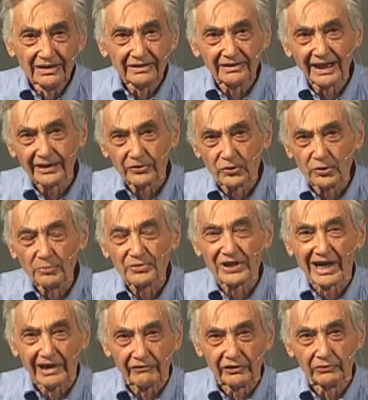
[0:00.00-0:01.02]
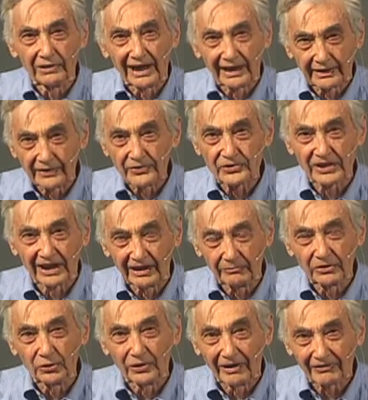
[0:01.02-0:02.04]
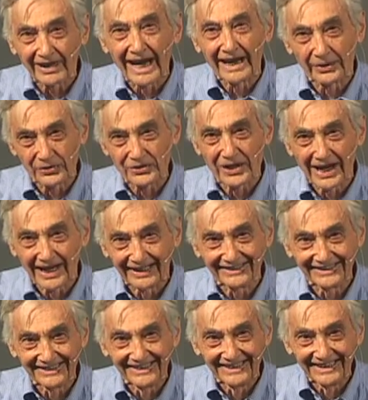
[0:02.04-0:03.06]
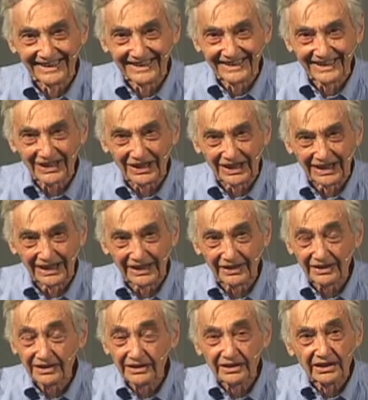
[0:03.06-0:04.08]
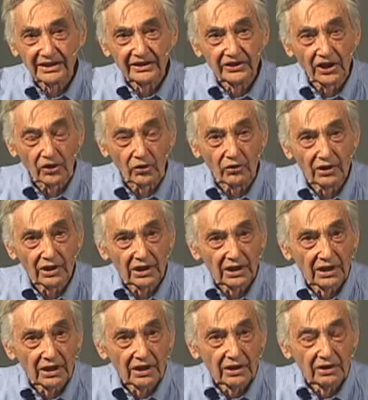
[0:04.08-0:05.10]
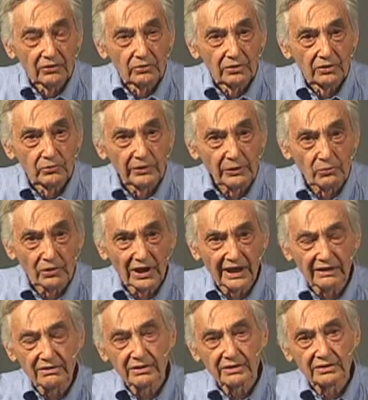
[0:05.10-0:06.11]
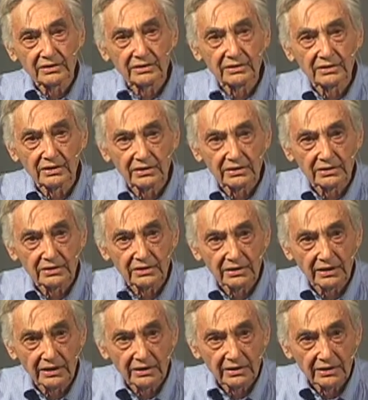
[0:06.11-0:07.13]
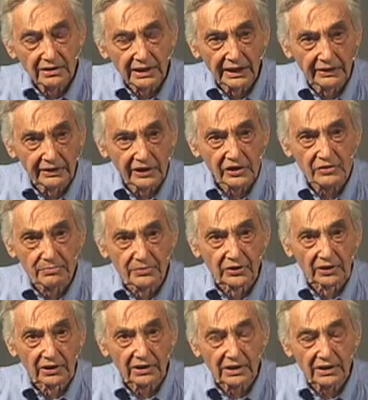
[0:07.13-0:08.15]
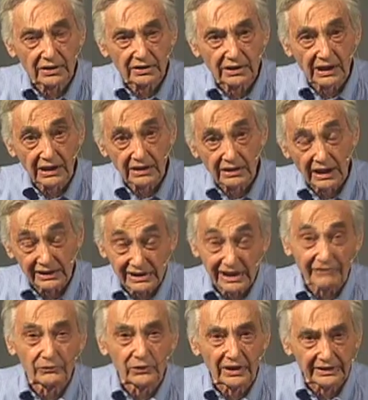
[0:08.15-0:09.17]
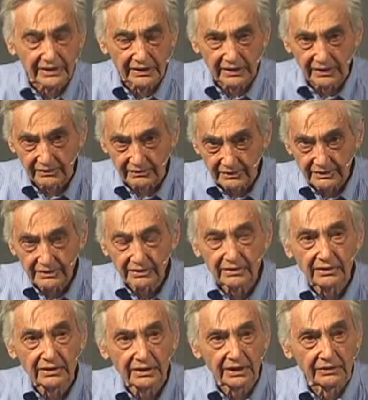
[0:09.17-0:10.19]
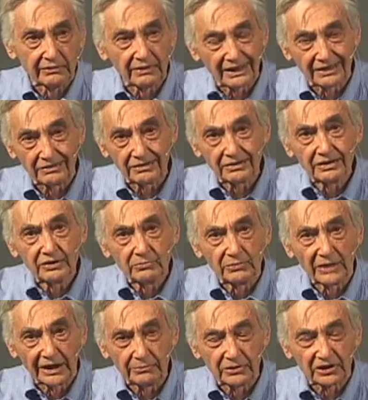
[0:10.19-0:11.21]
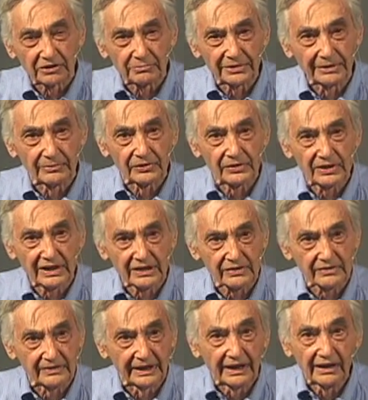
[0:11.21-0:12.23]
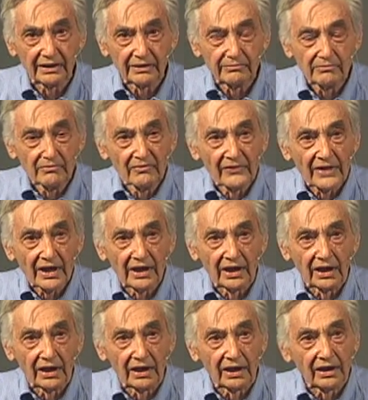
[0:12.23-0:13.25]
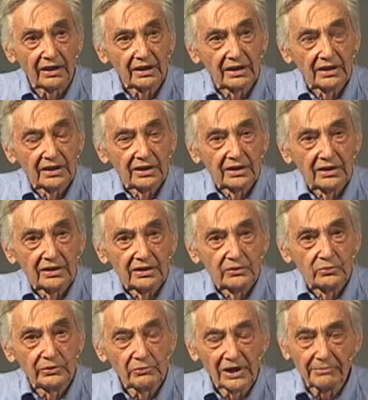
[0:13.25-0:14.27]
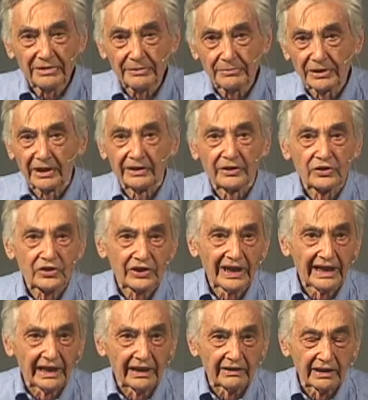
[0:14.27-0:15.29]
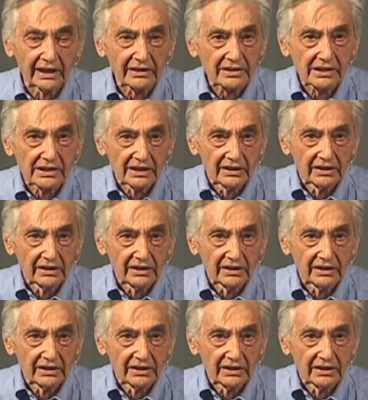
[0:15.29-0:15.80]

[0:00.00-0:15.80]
take troops out of Iraq and send them to Afghanistan. Uh, no, we want in this book, as I've wanted in, in, in my book of people's history, uh, we want people to understand that